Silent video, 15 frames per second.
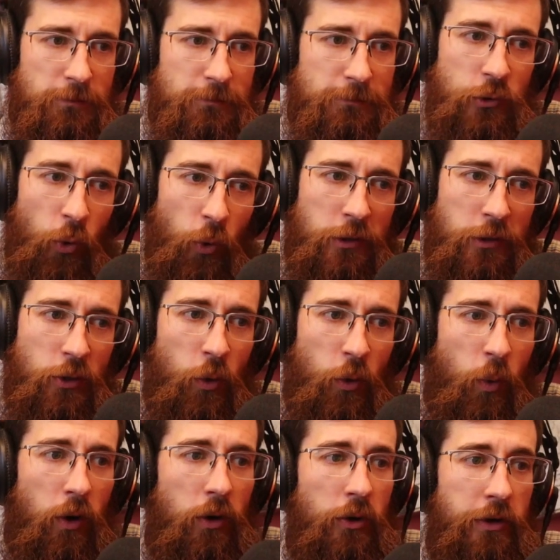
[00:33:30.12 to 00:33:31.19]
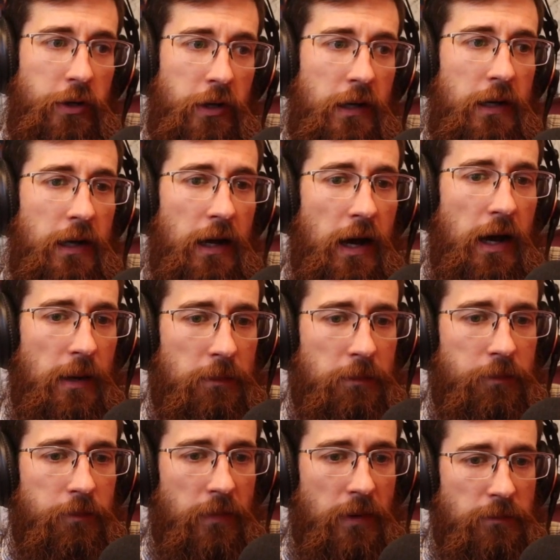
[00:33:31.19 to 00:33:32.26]
joy to the world
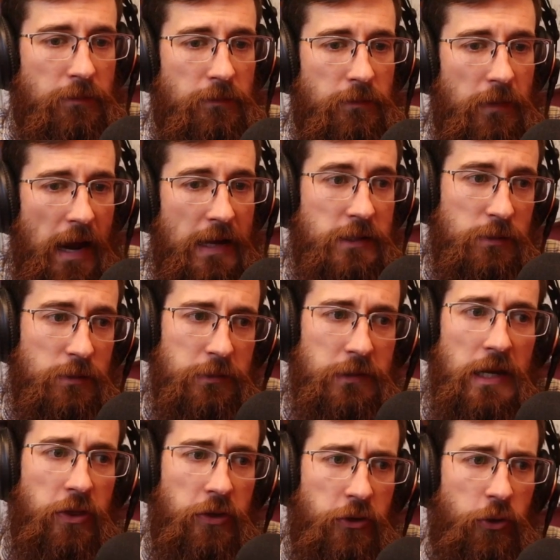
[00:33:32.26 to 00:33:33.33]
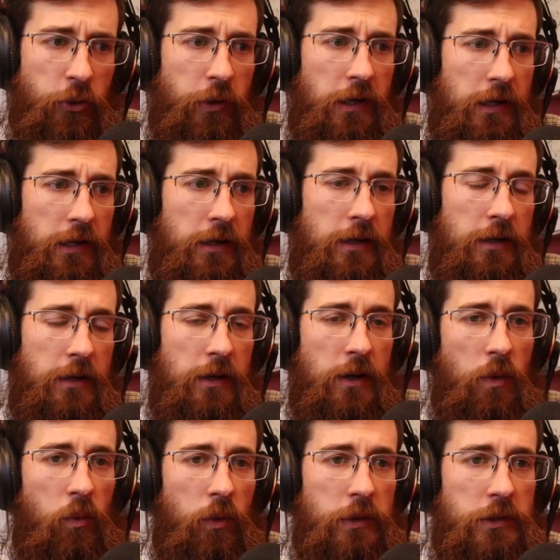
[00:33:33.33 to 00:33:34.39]
has some teeth to it here
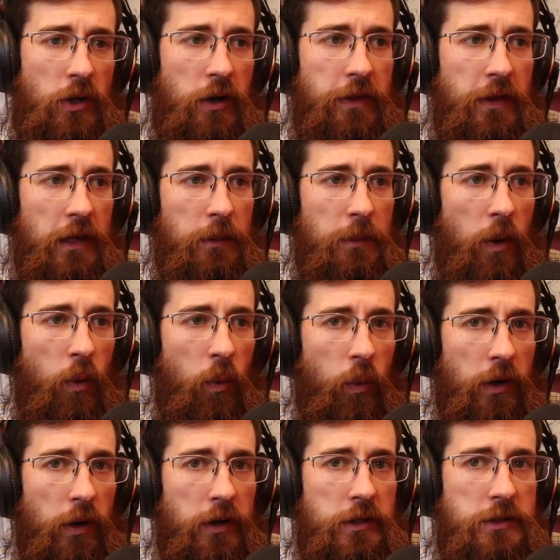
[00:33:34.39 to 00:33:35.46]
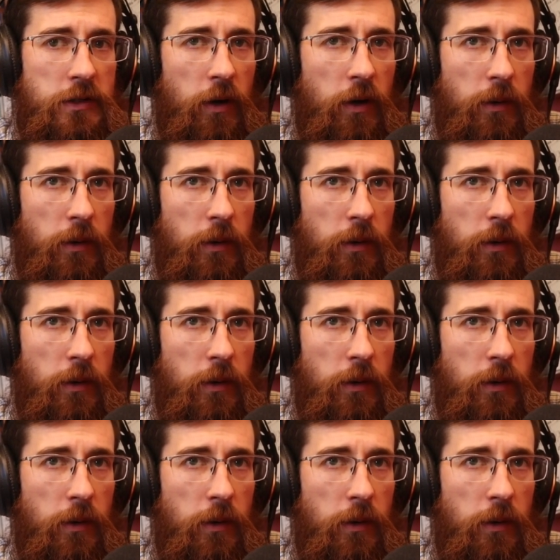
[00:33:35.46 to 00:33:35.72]
when we start thinking about where is our